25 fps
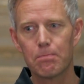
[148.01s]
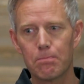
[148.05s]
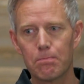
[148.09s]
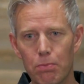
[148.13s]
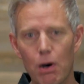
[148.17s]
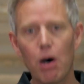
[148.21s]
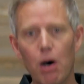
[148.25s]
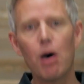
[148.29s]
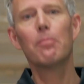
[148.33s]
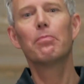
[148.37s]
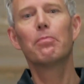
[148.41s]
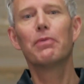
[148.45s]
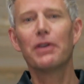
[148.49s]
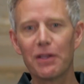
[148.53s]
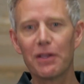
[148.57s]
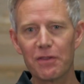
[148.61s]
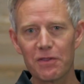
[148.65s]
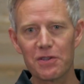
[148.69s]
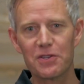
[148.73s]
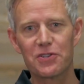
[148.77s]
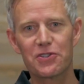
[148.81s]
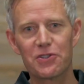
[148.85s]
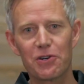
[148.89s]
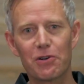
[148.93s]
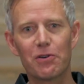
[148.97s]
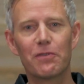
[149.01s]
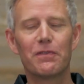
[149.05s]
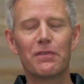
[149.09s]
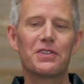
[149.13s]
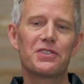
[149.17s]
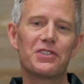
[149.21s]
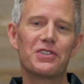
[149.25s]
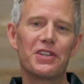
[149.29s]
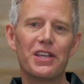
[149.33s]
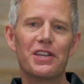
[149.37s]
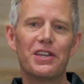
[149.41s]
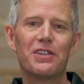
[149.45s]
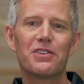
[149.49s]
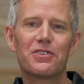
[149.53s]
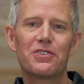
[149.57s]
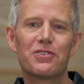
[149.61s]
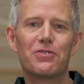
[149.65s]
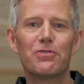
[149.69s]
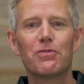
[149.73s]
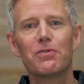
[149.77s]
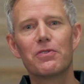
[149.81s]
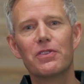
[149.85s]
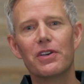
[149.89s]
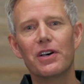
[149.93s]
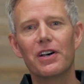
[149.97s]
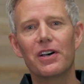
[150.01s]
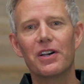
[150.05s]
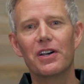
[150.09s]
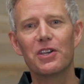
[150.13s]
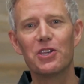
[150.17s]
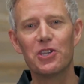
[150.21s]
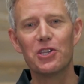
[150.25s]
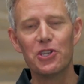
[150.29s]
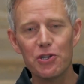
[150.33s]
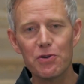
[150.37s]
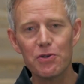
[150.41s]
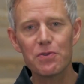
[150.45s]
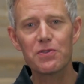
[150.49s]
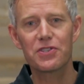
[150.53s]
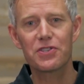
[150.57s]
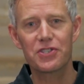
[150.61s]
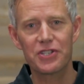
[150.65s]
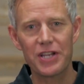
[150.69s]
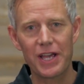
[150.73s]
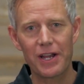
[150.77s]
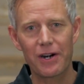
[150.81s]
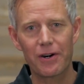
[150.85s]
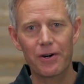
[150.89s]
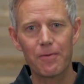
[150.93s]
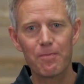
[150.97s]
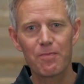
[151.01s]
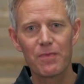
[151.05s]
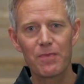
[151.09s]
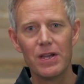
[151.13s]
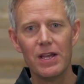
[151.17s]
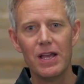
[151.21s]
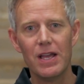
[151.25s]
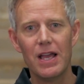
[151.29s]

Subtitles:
pumping the service into the youth center,